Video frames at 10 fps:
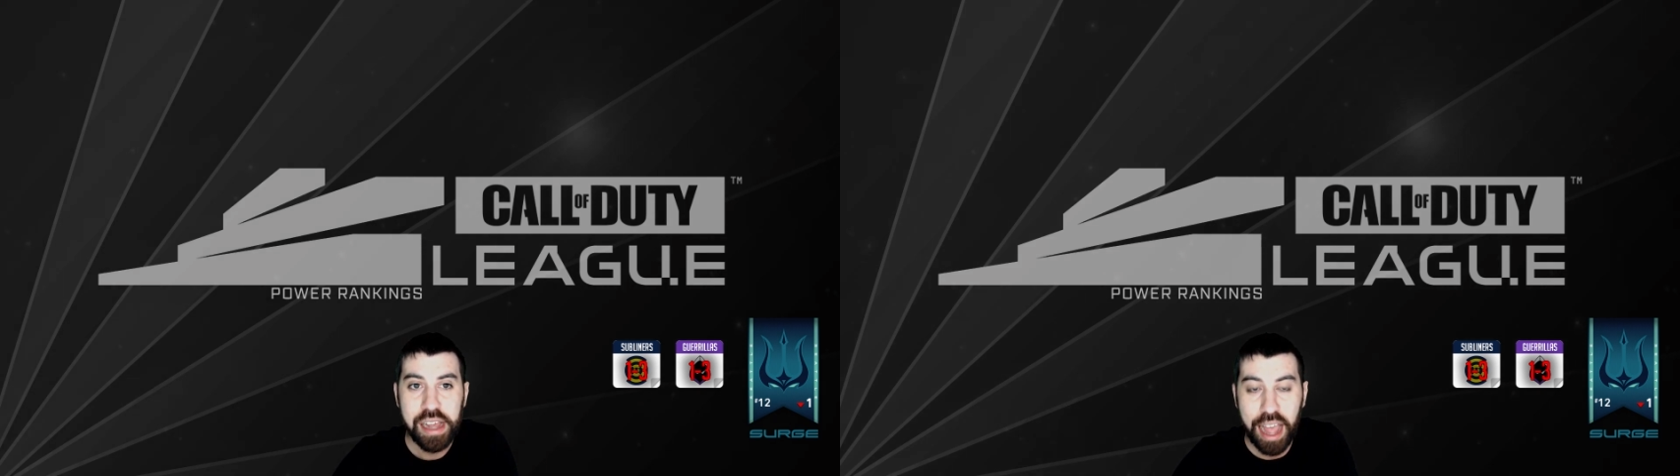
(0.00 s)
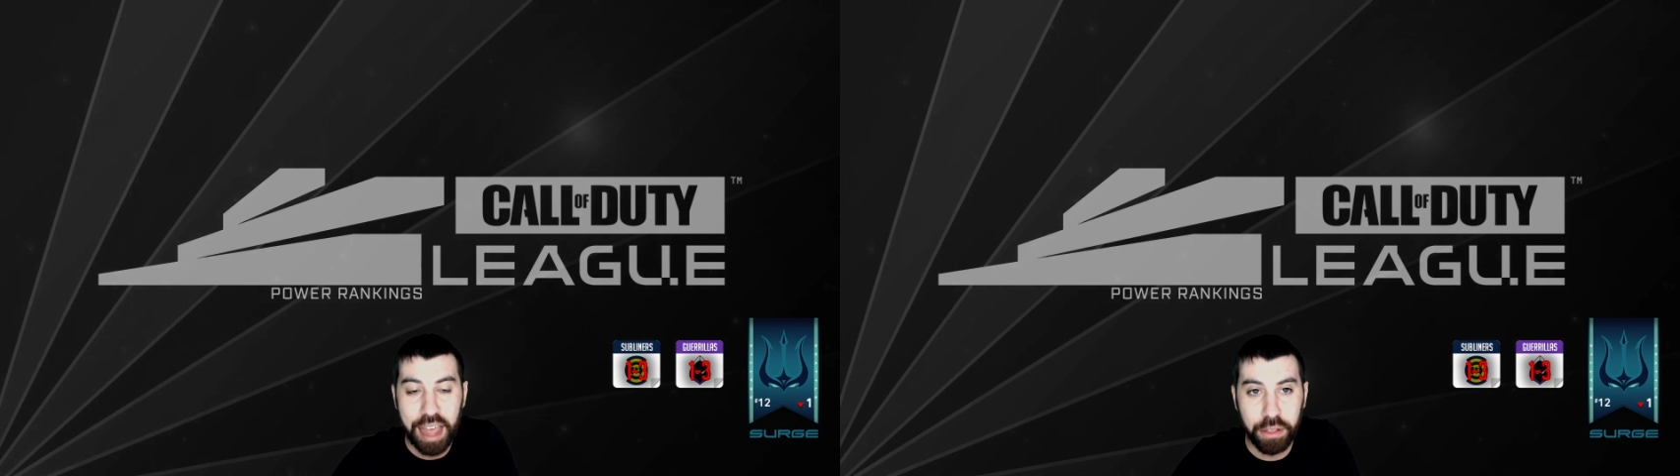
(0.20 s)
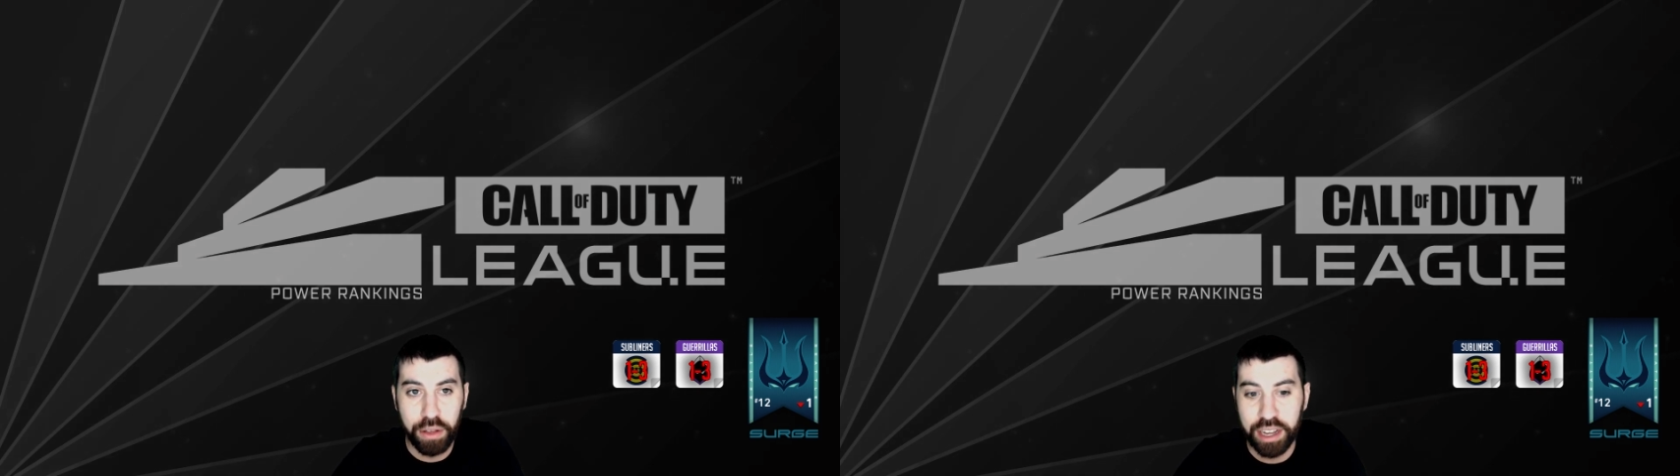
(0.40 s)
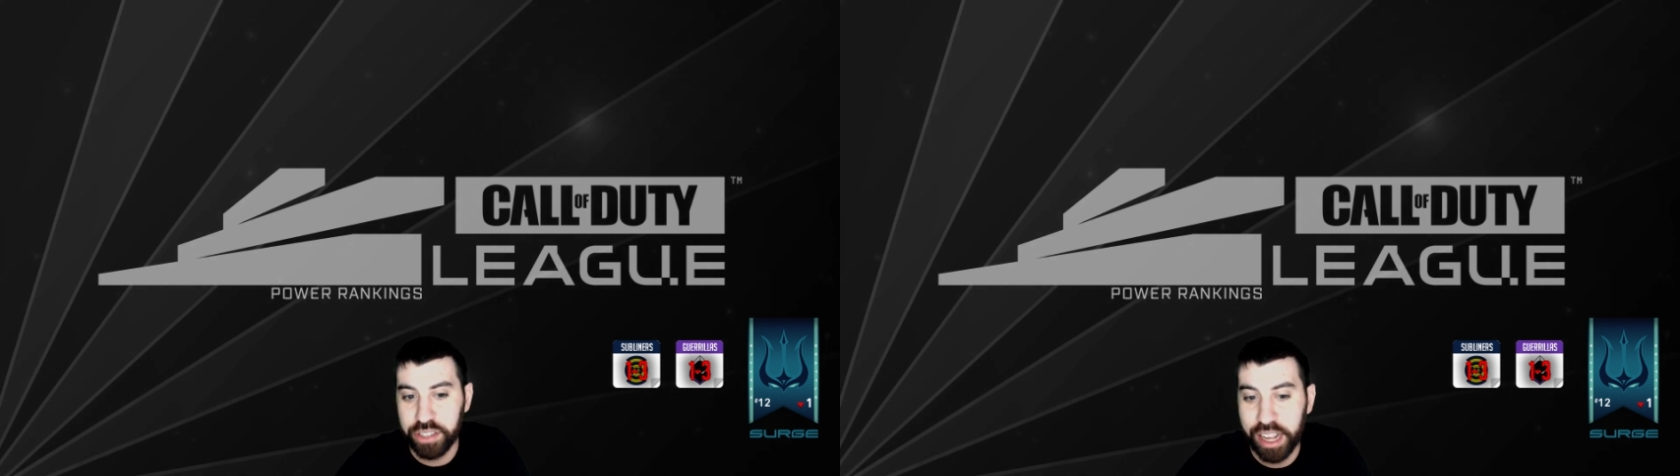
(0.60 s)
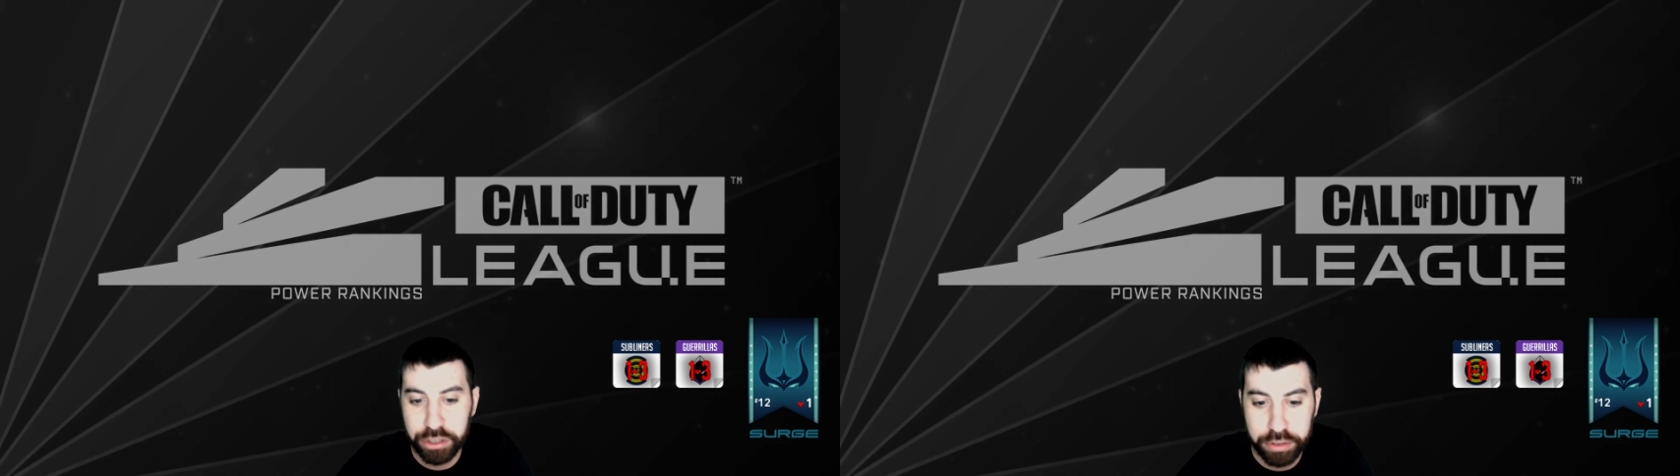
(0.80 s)
and the Los
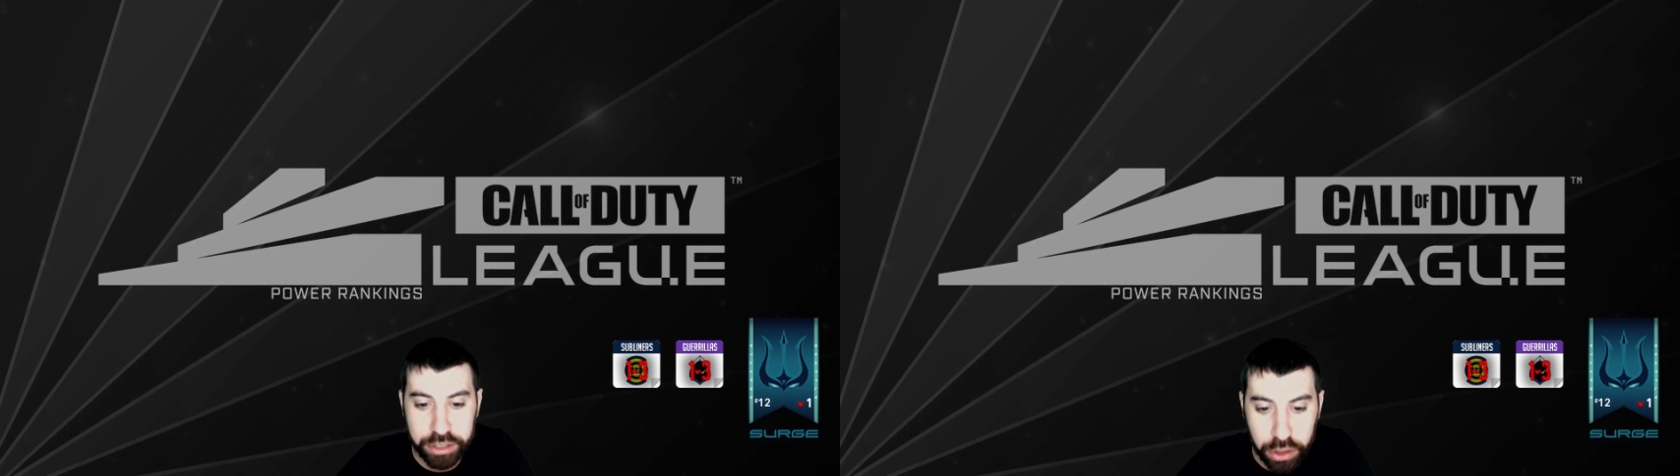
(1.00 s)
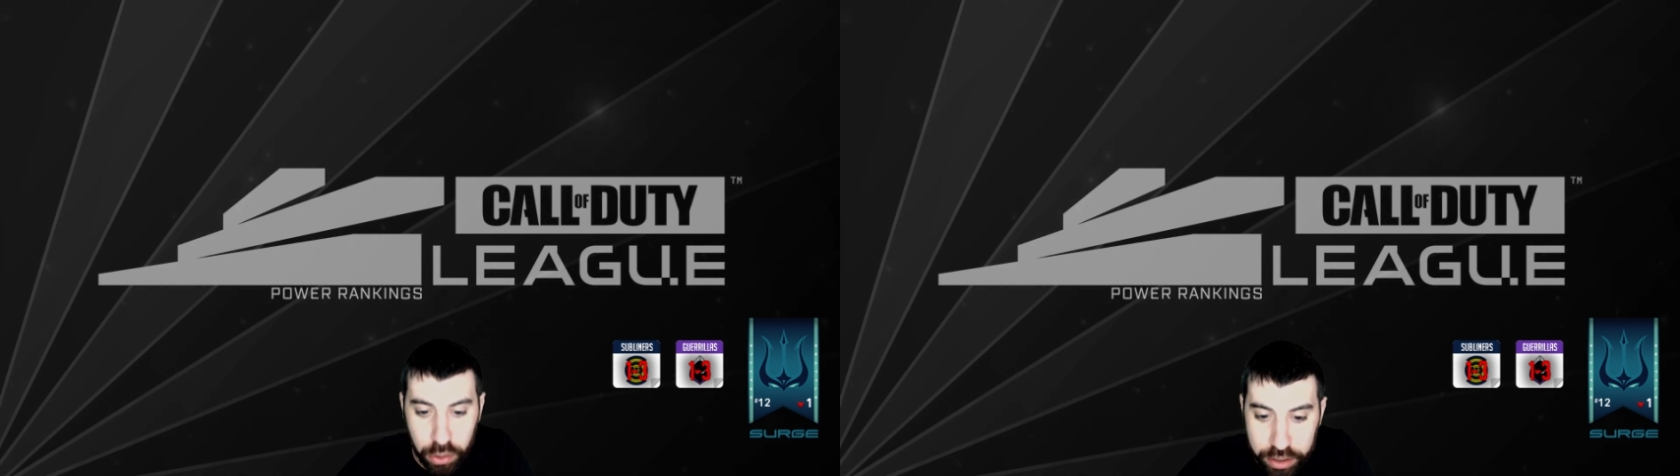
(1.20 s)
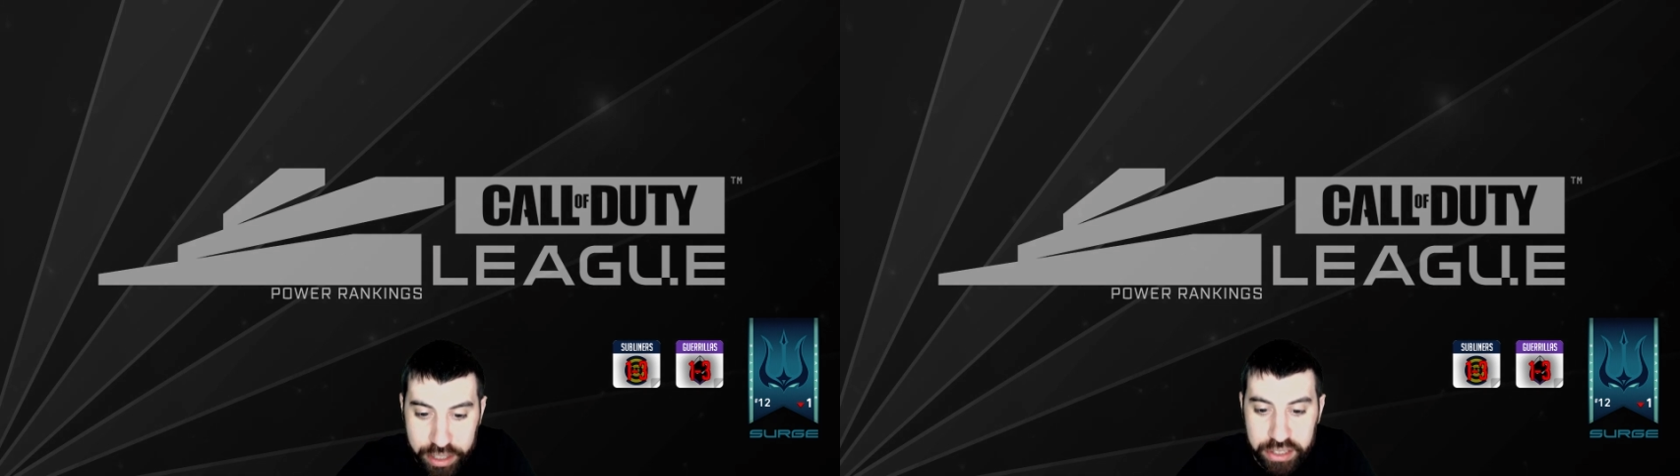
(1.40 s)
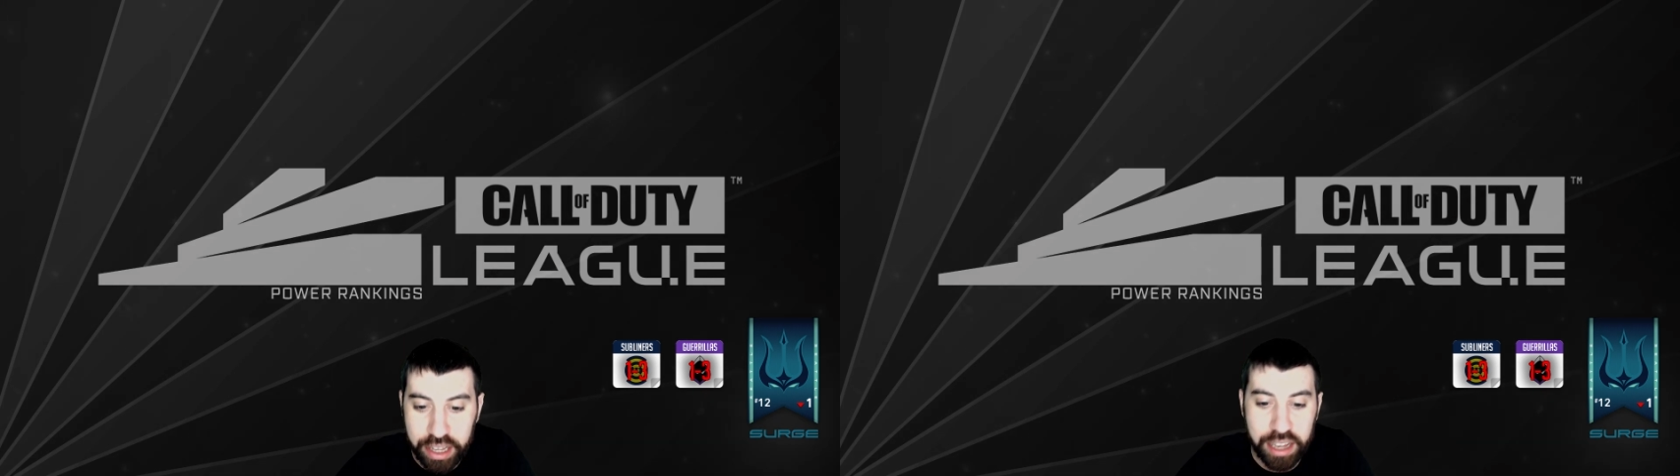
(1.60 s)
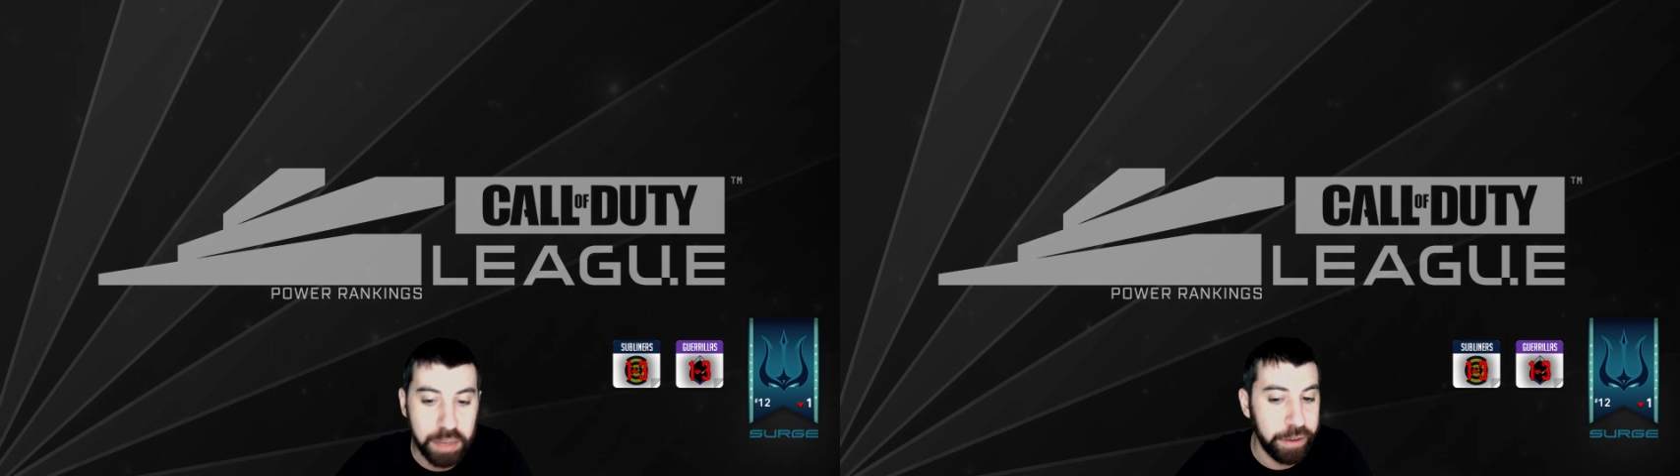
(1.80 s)
Angeles Guerrillas,
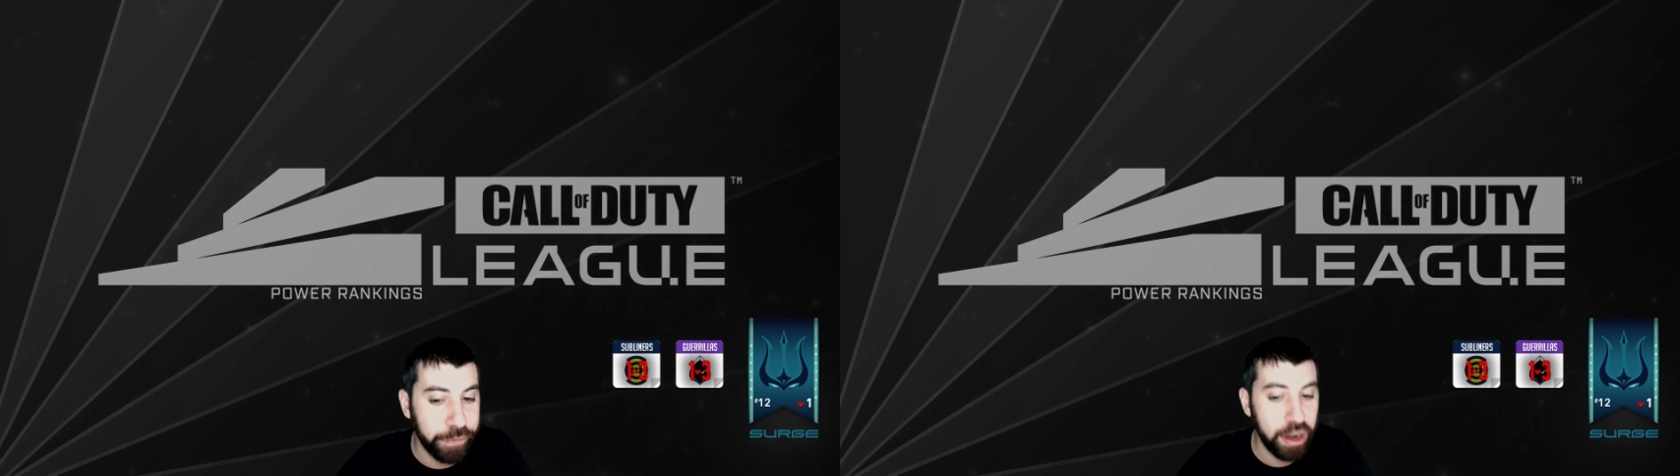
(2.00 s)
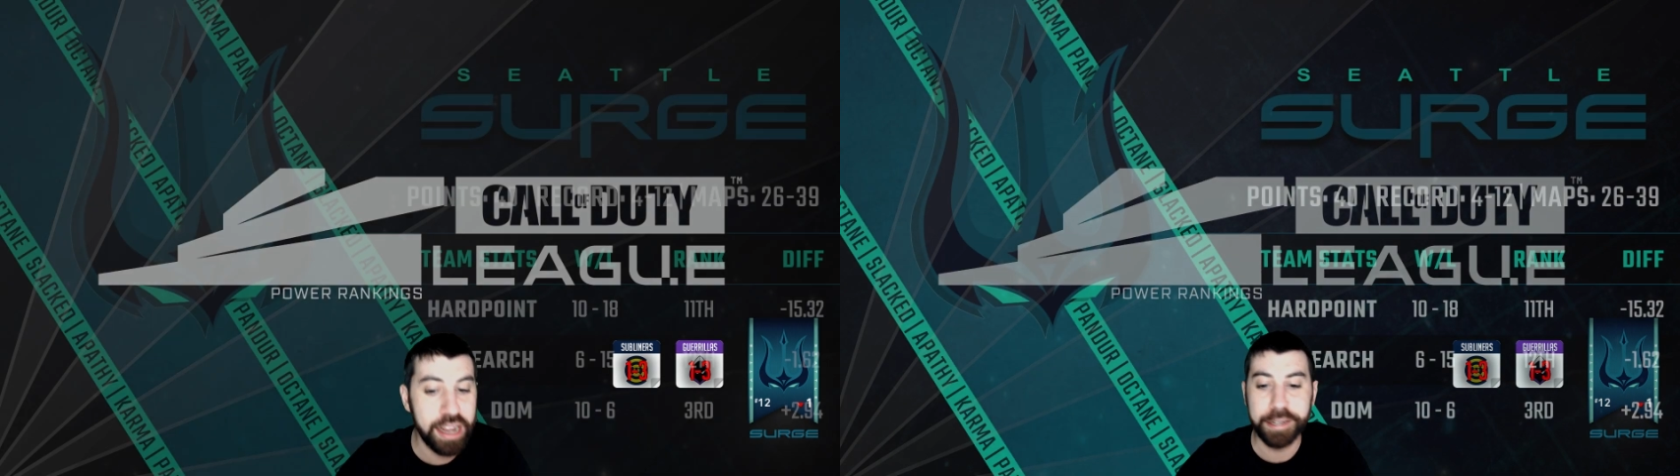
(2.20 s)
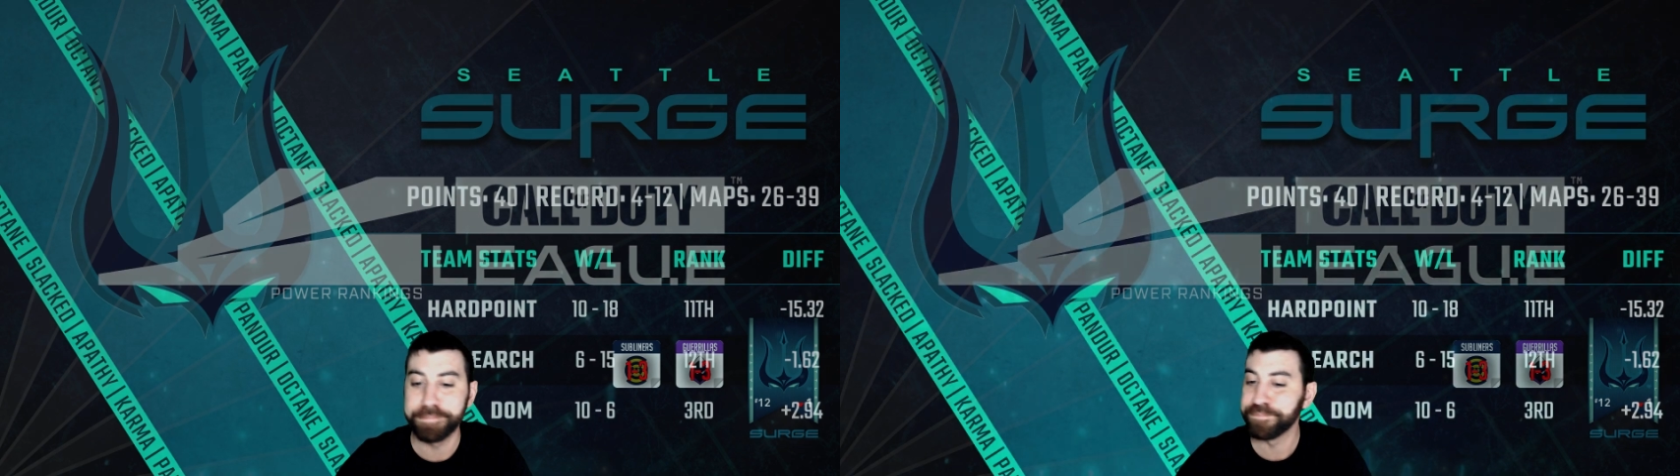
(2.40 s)
and to be frank,